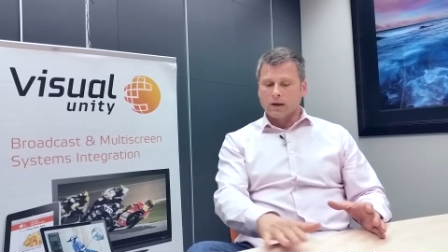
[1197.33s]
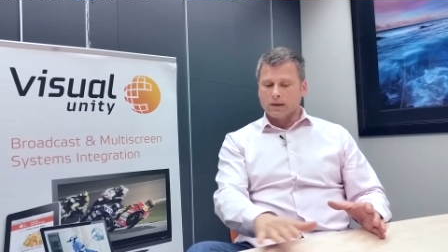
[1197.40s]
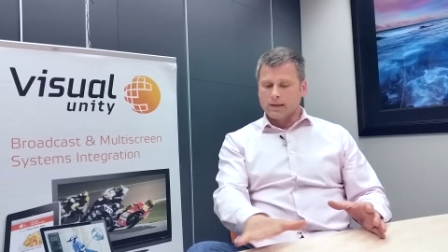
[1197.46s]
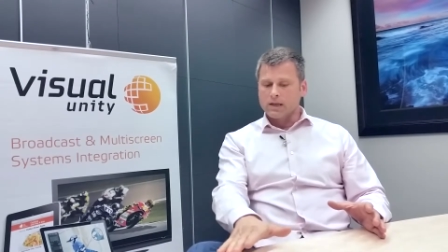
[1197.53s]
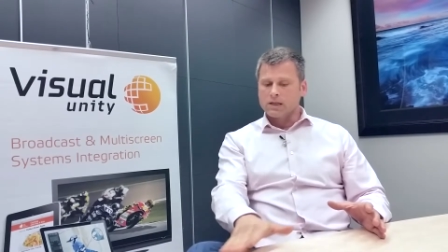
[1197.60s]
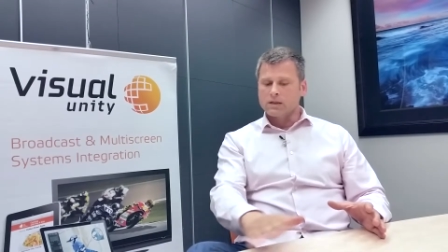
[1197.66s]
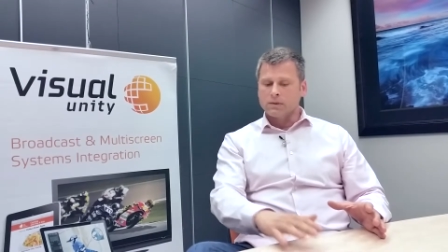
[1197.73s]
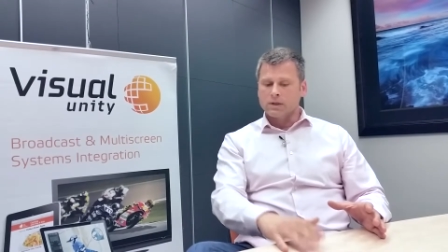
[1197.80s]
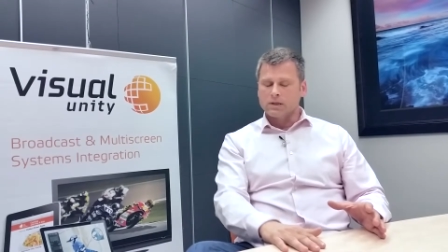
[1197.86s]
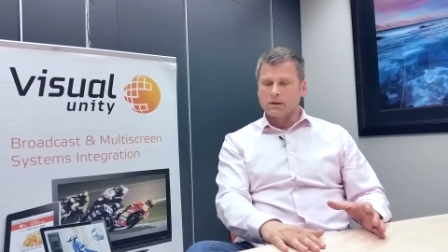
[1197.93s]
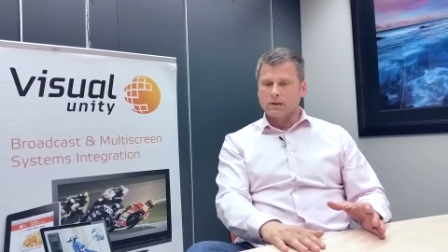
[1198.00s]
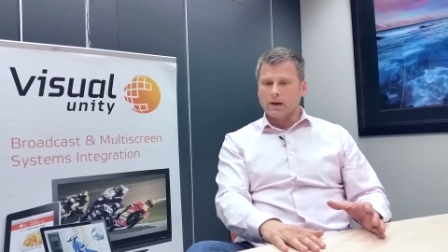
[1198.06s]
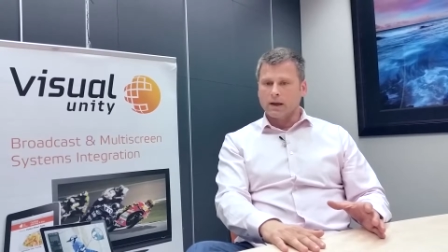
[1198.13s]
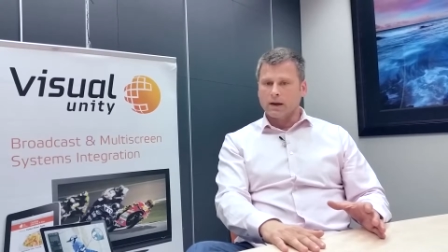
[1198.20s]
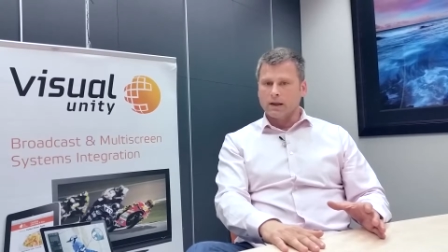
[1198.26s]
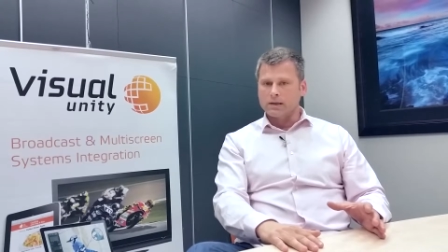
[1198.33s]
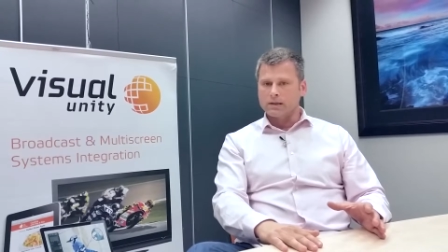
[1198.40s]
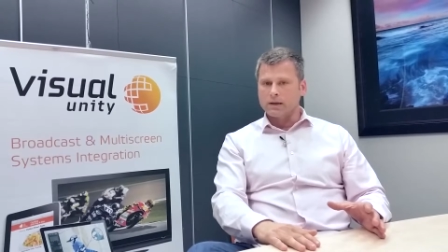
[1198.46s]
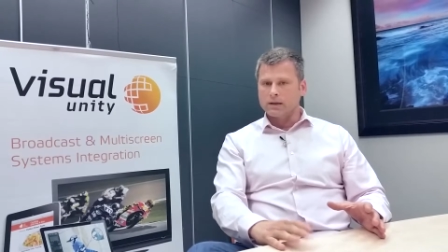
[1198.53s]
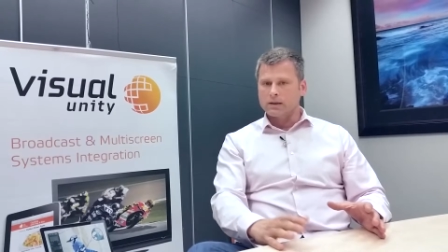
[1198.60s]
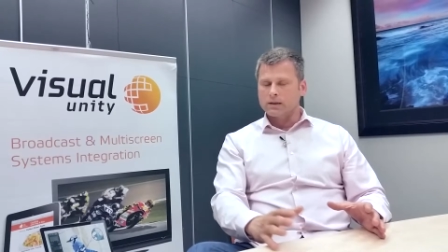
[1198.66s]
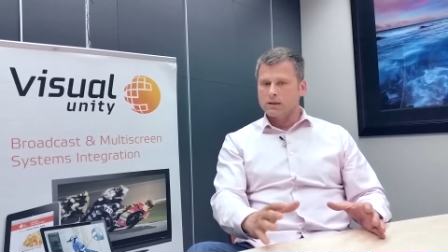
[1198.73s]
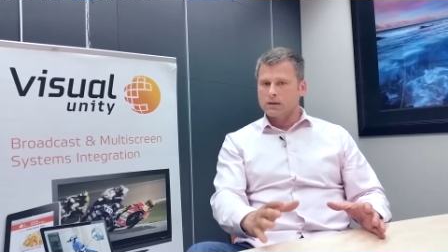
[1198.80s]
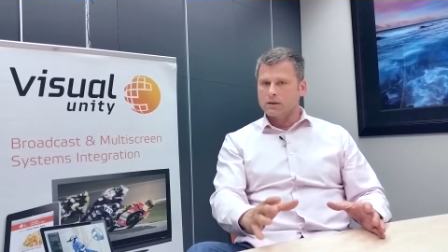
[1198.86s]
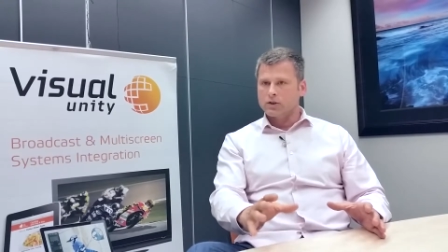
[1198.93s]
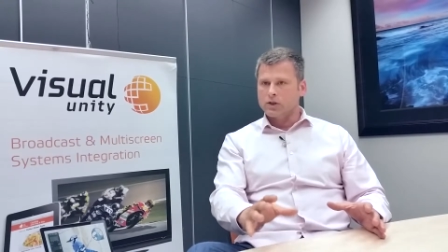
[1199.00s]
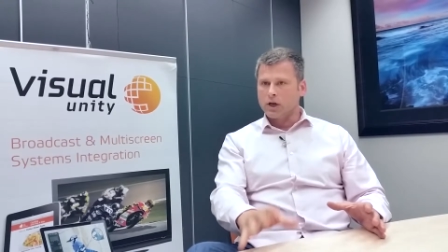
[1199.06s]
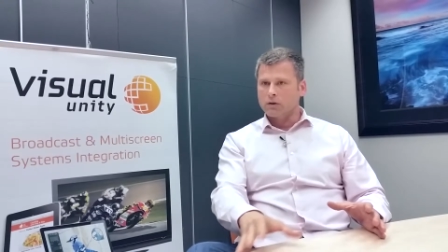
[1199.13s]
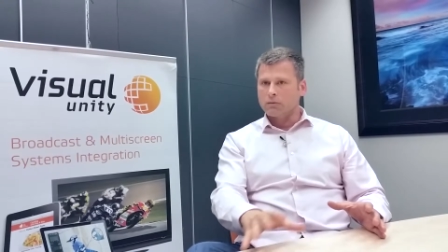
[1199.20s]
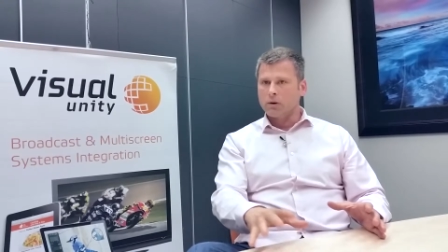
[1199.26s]
testaments to that is that
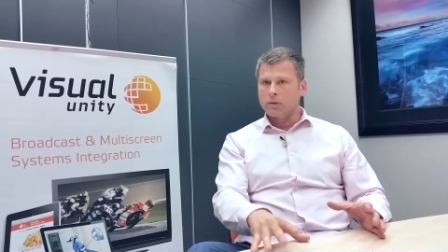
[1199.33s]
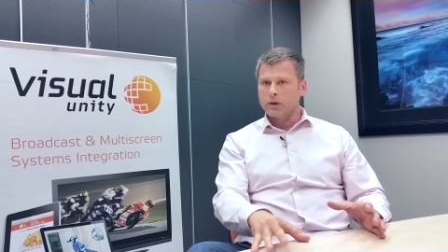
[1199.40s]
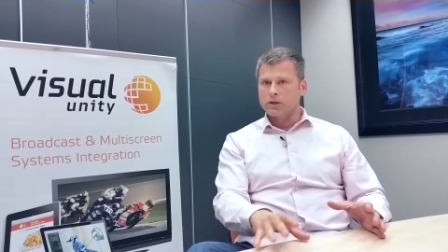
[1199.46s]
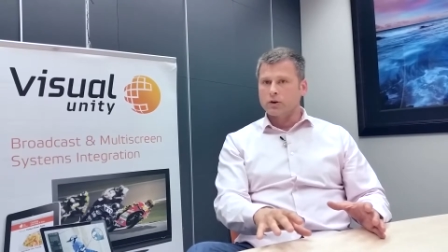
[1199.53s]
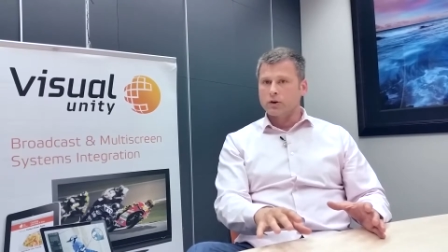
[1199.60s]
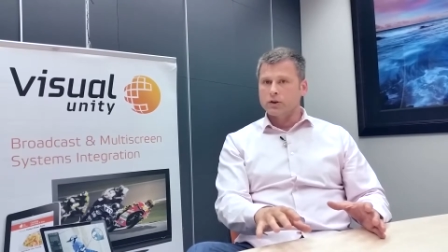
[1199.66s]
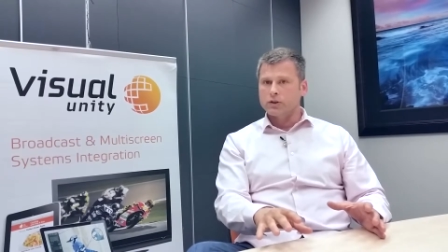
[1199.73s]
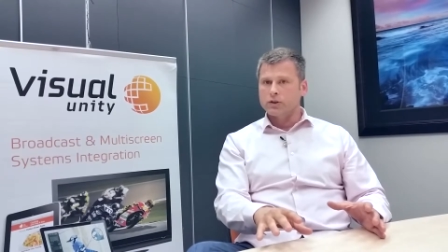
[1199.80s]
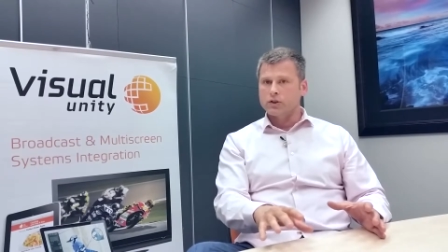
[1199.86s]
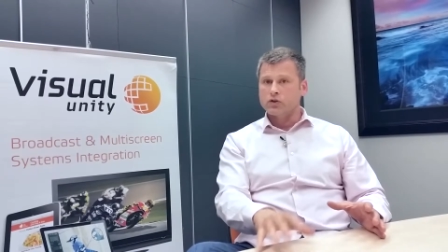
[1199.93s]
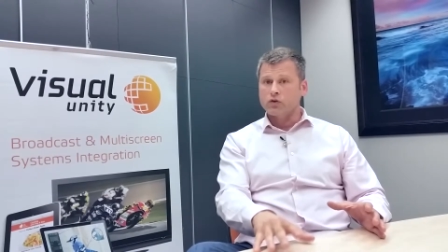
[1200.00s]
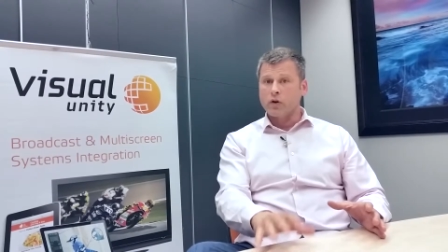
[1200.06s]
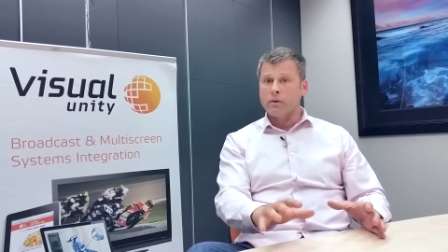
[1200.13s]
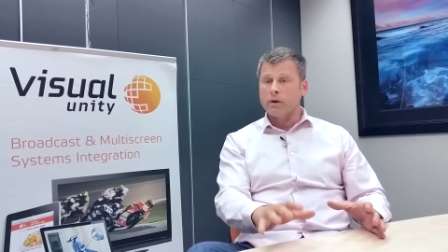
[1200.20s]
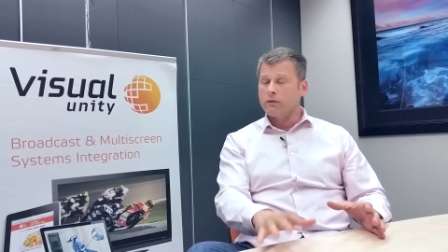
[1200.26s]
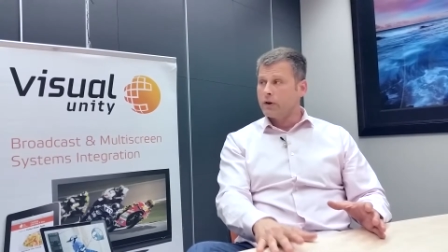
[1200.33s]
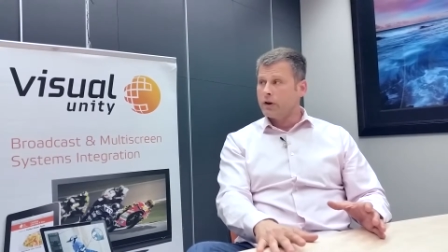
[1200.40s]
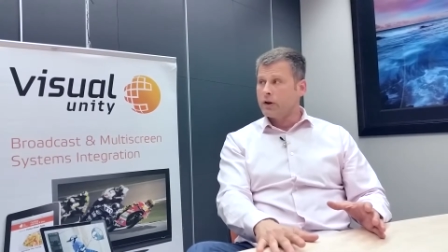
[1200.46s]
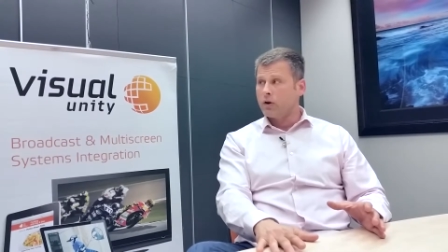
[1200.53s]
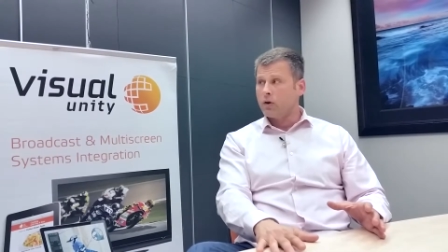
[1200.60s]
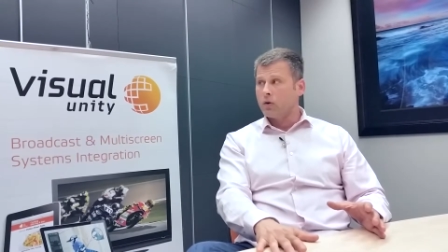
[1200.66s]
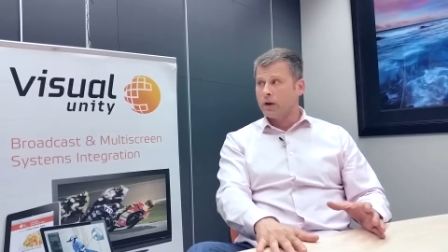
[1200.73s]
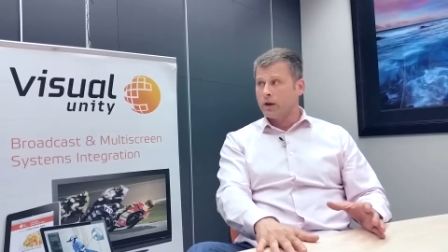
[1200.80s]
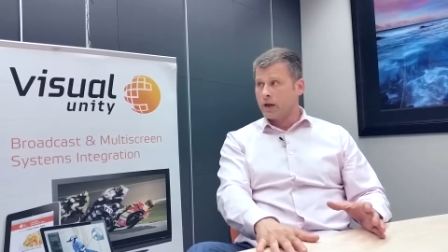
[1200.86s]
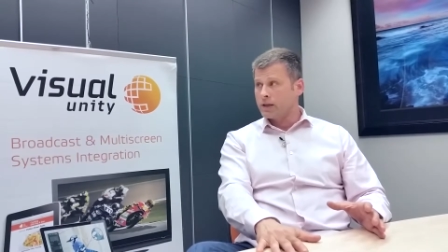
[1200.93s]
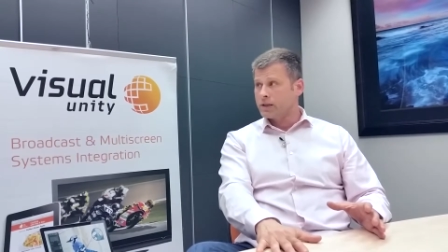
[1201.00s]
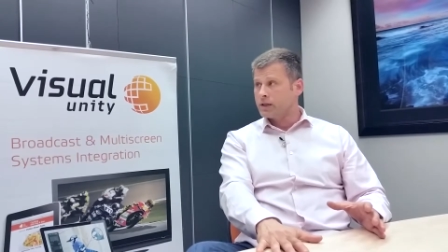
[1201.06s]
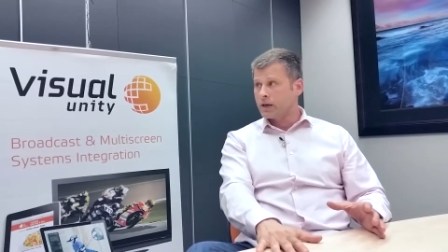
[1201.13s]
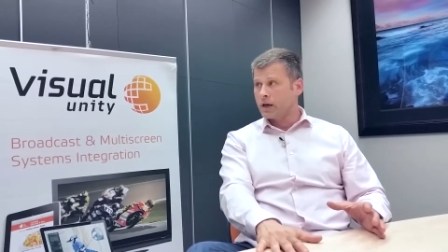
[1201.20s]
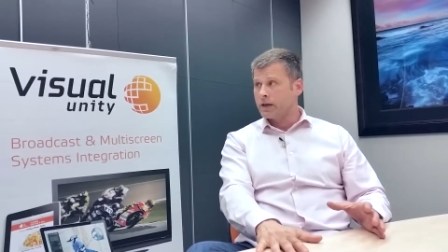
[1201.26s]
Czech Republic started streaming video in
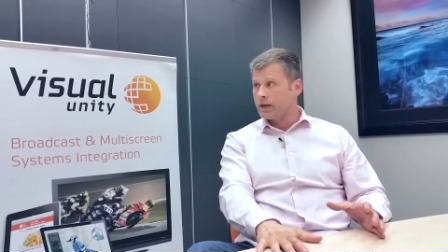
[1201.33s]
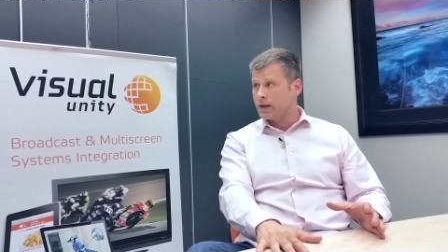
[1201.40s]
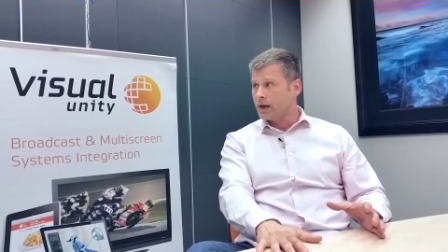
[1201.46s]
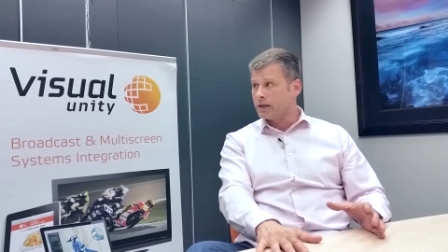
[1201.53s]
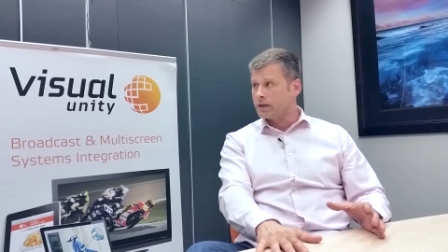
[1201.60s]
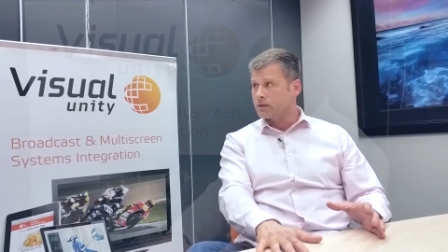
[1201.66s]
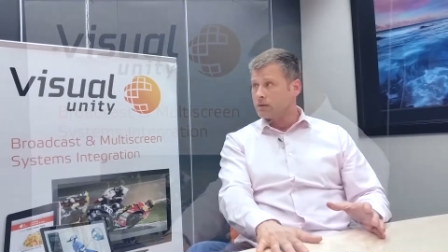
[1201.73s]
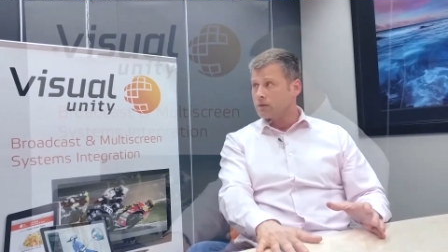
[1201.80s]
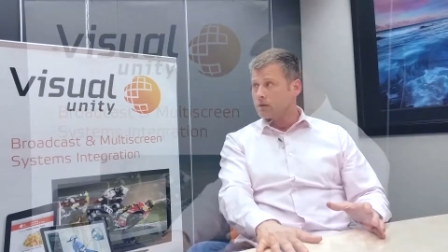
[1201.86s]
1998,